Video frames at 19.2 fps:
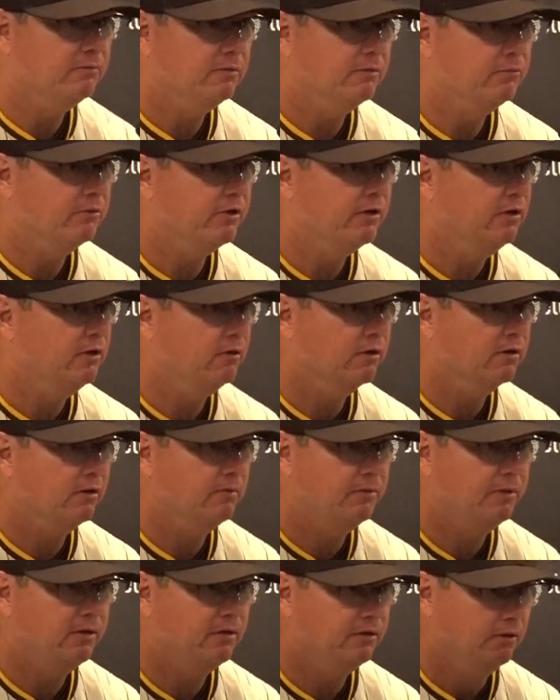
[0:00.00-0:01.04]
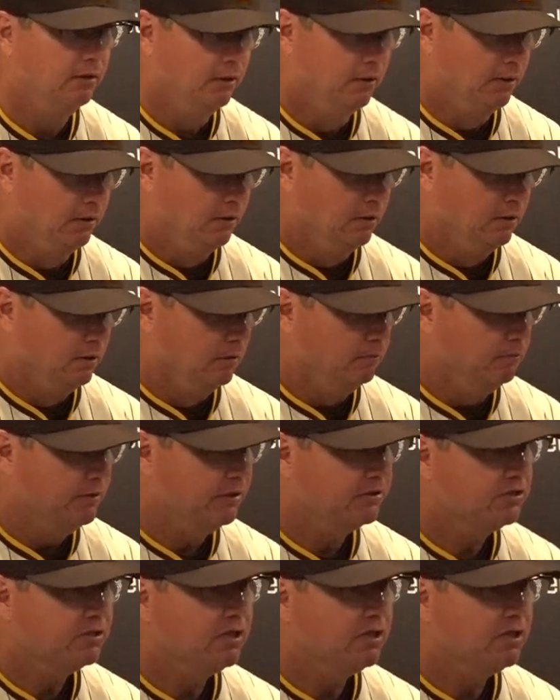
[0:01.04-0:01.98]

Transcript: I mean, Brito came in, big